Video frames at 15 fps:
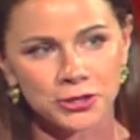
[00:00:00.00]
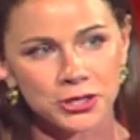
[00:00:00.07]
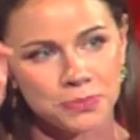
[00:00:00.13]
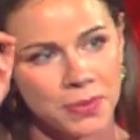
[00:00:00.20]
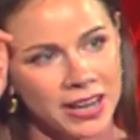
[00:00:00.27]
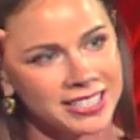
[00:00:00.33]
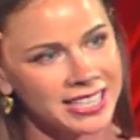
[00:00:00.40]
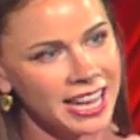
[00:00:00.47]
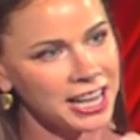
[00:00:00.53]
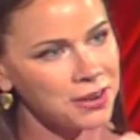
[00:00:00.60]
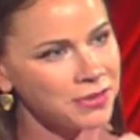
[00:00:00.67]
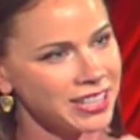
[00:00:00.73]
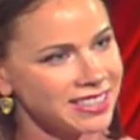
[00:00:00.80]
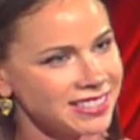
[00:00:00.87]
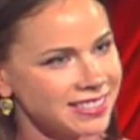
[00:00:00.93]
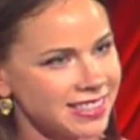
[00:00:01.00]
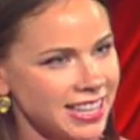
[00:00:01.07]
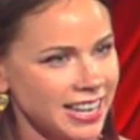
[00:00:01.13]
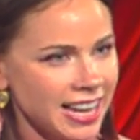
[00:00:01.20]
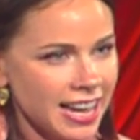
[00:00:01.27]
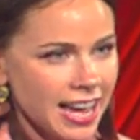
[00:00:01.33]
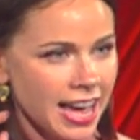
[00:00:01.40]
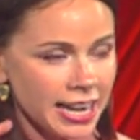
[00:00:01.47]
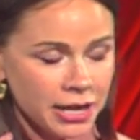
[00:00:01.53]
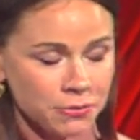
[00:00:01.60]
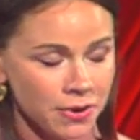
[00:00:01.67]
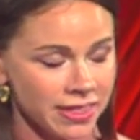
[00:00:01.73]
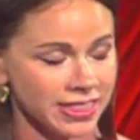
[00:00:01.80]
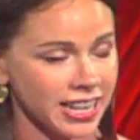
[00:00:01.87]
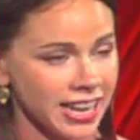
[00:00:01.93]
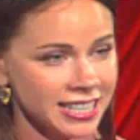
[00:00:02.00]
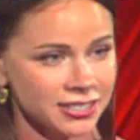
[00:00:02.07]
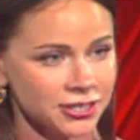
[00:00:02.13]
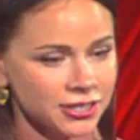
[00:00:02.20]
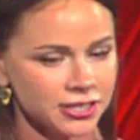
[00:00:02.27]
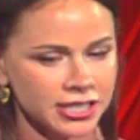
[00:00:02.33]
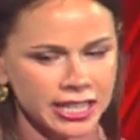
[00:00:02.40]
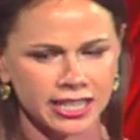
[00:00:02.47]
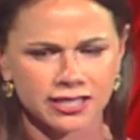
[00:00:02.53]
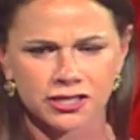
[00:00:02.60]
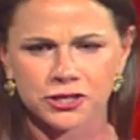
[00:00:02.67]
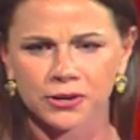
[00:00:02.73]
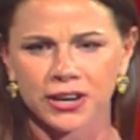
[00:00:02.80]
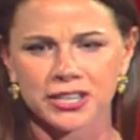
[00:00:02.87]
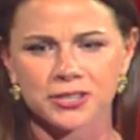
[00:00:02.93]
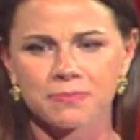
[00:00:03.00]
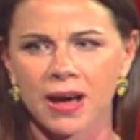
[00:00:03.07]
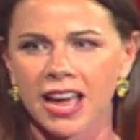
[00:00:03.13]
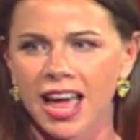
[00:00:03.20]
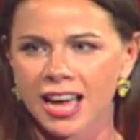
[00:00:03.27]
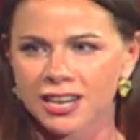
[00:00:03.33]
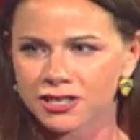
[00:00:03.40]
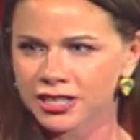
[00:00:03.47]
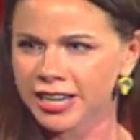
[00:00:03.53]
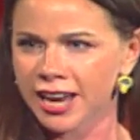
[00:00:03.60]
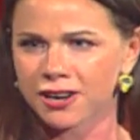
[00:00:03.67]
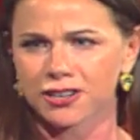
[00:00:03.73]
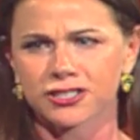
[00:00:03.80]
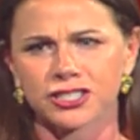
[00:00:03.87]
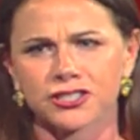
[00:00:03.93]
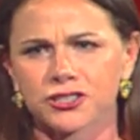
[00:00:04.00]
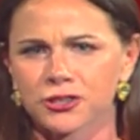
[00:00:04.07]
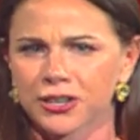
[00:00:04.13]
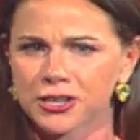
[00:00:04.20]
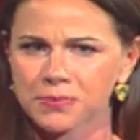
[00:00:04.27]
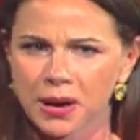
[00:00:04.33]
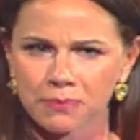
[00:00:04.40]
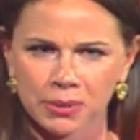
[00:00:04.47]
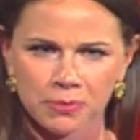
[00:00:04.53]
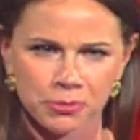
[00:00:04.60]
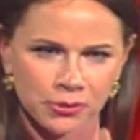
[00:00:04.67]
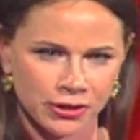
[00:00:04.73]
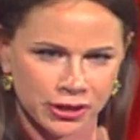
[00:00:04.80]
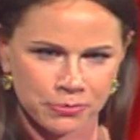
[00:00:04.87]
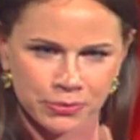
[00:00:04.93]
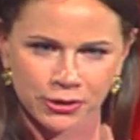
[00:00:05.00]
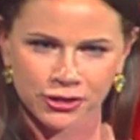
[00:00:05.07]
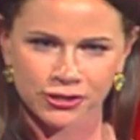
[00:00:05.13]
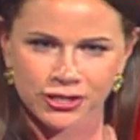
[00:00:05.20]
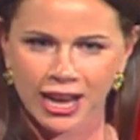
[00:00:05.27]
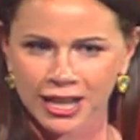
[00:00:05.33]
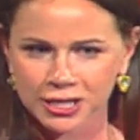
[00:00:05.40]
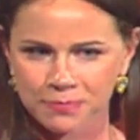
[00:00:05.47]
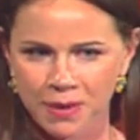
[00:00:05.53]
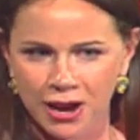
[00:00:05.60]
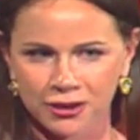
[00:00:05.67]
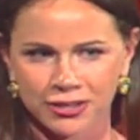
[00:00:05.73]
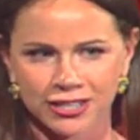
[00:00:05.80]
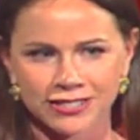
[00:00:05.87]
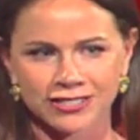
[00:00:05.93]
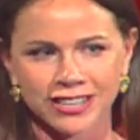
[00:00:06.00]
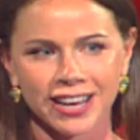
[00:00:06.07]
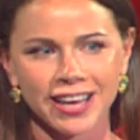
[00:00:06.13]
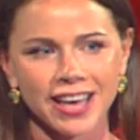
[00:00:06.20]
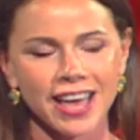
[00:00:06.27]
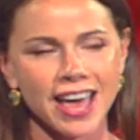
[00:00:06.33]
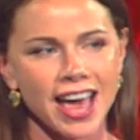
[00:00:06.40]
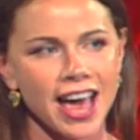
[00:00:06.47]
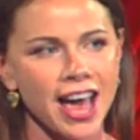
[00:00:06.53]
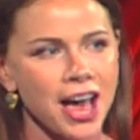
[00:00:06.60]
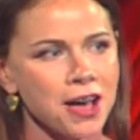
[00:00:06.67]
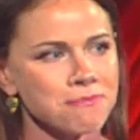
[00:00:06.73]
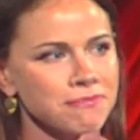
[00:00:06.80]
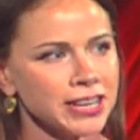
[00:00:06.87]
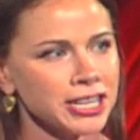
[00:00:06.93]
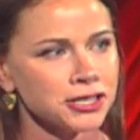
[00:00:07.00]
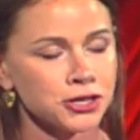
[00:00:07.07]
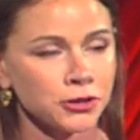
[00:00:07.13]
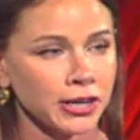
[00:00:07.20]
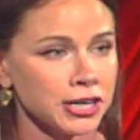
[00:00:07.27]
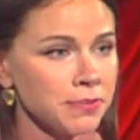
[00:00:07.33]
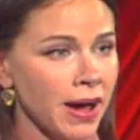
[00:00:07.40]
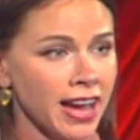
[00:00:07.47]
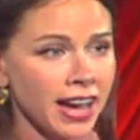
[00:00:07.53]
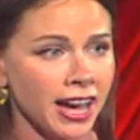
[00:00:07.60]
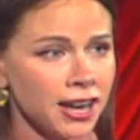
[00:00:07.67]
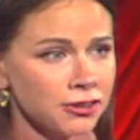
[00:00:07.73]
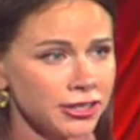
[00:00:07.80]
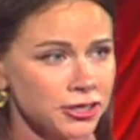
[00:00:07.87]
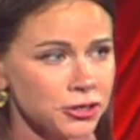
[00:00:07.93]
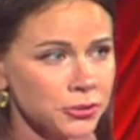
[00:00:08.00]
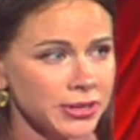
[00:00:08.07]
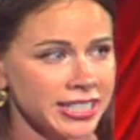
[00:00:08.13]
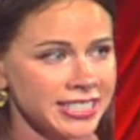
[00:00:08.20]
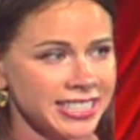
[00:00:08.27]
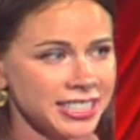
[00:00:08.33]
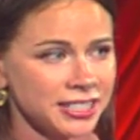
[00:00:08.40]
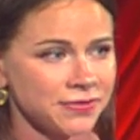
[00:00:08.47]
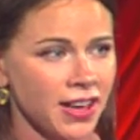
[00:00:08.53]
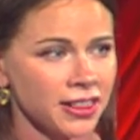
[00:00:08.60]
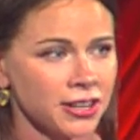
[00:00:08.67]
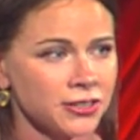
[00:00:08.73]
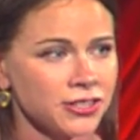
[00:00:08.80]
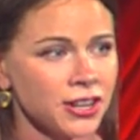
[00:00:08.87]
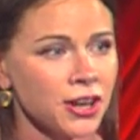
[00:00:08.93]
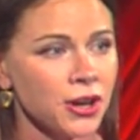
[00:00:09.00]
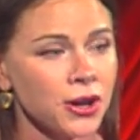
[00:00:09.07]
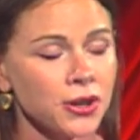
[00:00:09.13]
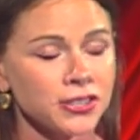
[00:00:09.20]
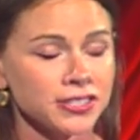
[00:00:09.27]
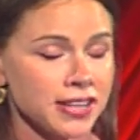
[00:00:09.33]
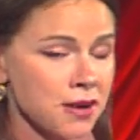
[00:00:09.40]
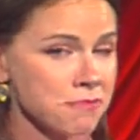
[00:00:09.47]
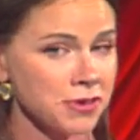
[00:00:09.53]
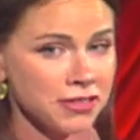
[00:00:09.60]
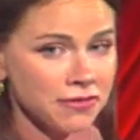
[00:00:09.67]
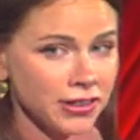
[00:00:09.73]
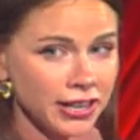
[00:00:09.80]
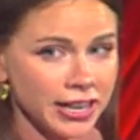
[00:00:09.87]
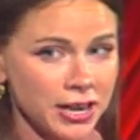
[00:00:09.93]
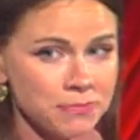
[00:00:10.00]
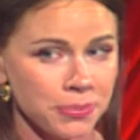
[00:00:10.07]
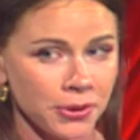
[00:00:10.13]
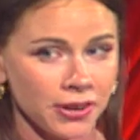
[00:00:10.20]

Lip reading: spread to anyone that enters. He's joined by educators. He's joined by people with computer science backgrounds. He's joined by 126 fellows, some with very